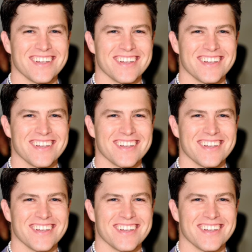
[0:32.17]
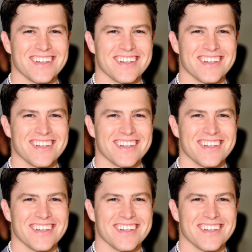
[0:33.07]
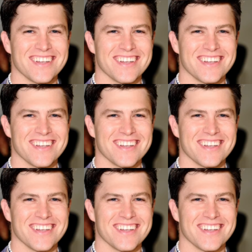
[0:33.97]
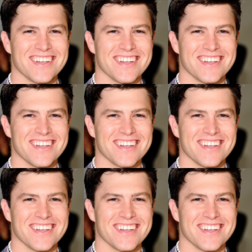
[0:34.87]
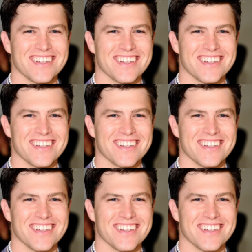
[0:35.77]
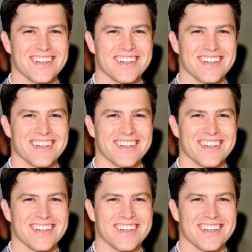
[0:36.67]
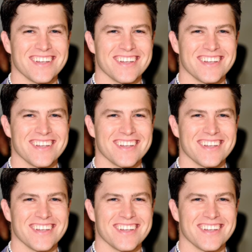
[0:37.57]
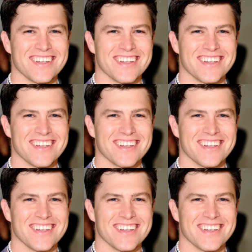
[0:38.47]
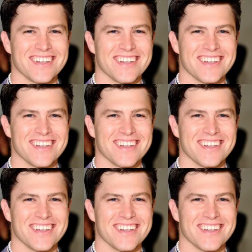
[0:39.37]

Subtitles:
(no lip movement)